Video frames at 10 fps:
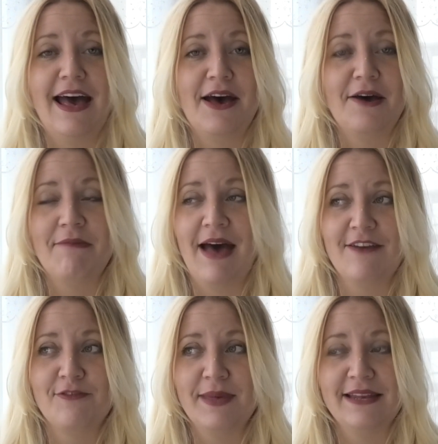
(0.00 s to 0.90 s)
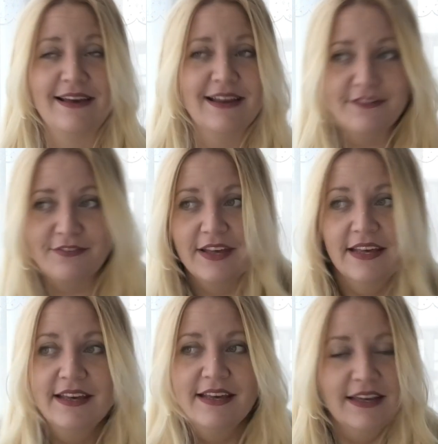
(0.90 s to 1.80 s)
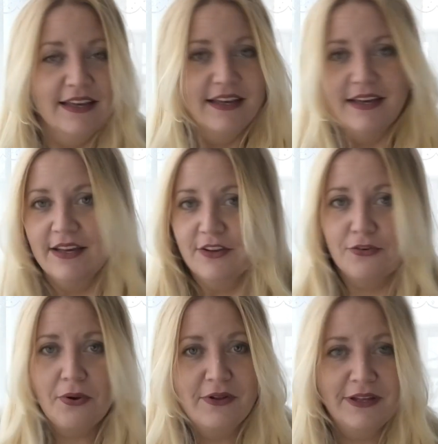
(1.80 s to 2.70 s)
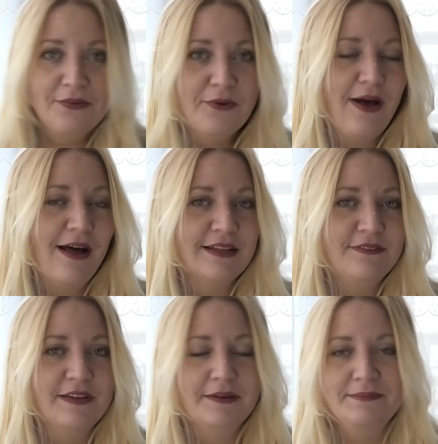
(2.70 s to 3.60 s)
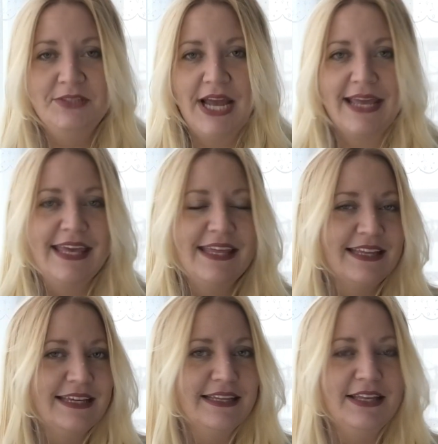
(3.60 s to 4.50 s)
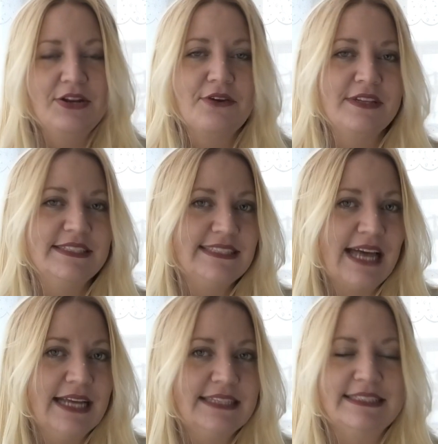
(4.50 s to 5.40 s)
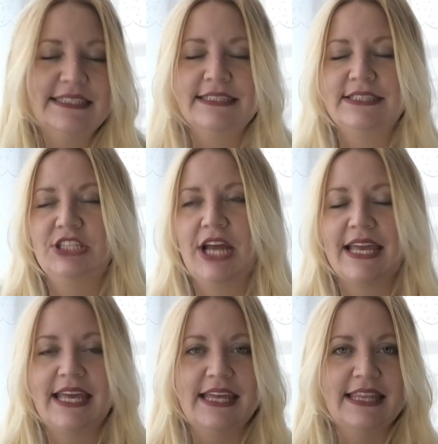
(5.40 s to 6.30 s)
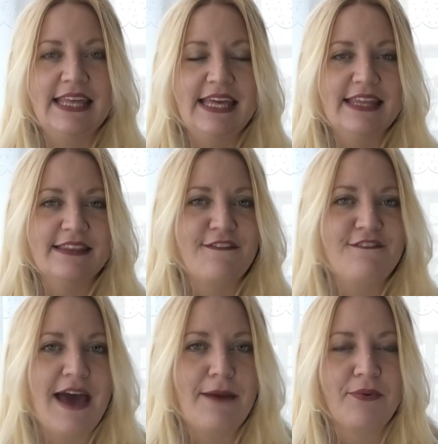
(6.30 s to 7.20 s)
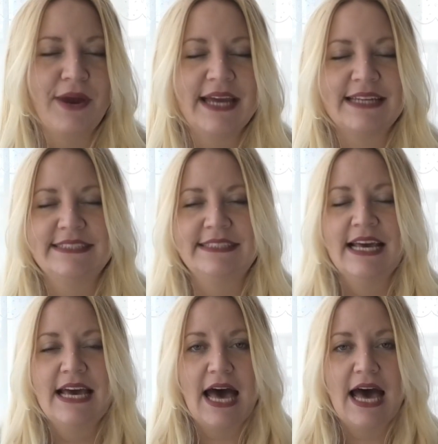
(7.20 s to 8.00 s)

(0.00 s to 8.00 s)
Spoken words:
I've been kind of trolling through all of them, checking the sizes, checking the fabrics.